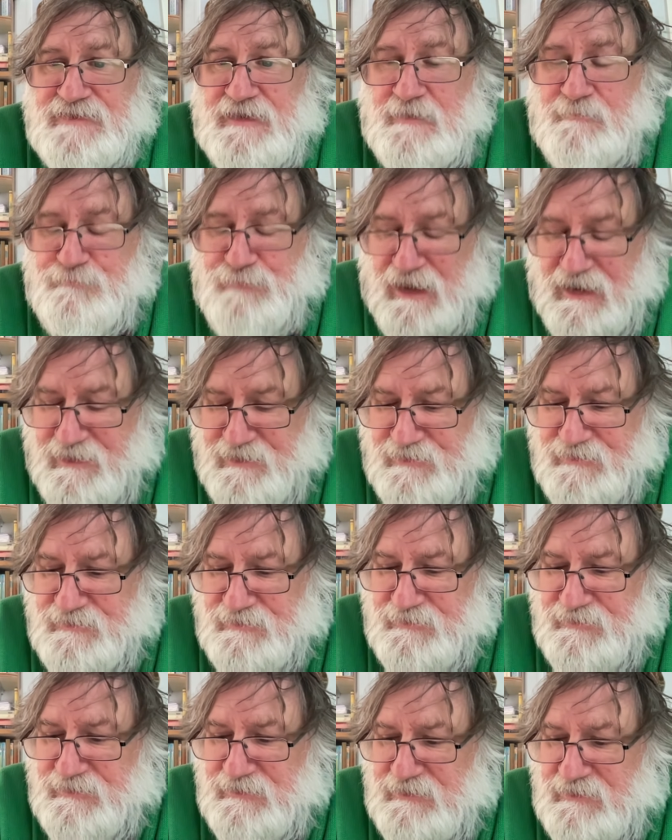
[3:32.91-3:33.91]
and
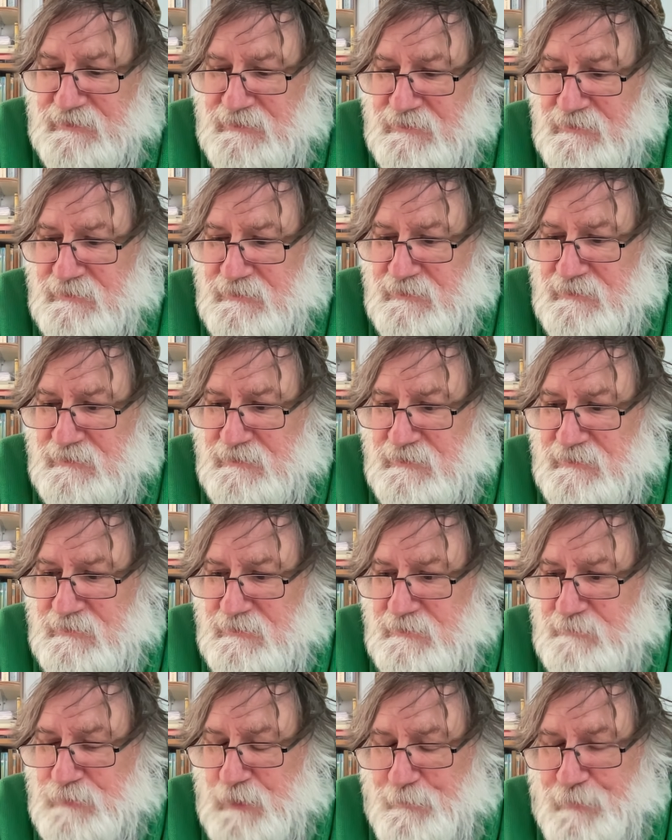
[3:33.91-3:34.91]
abandon the
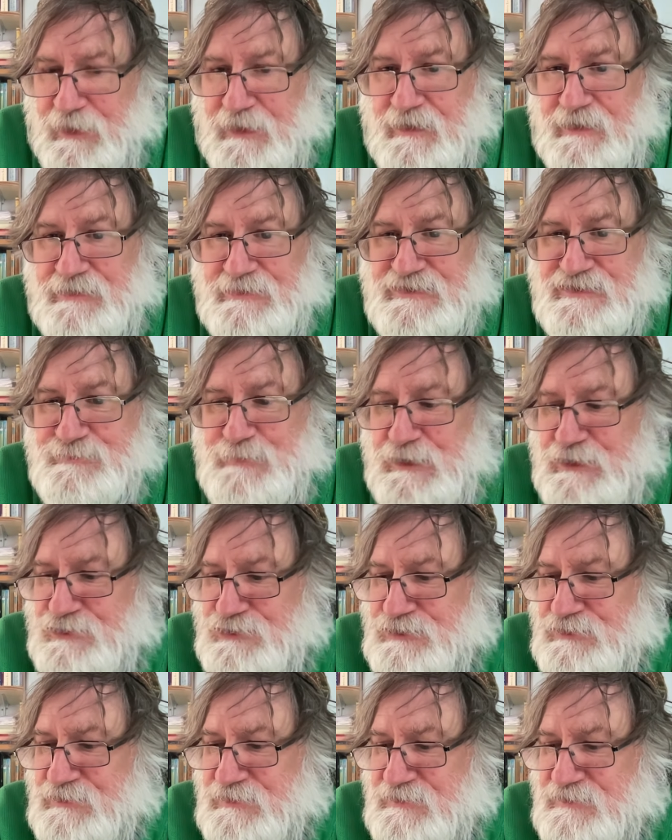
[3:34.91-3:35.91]
prepared
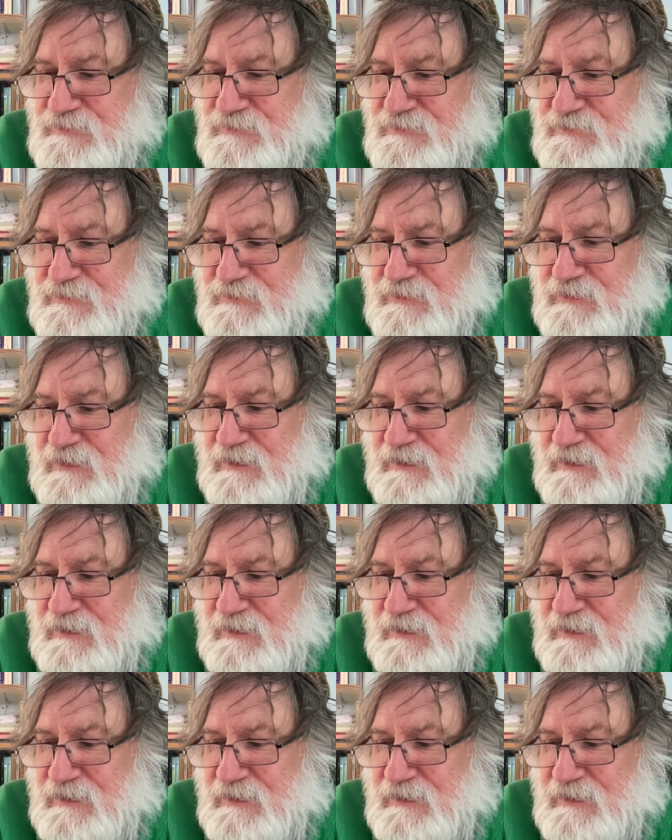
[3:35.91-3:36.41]
speeches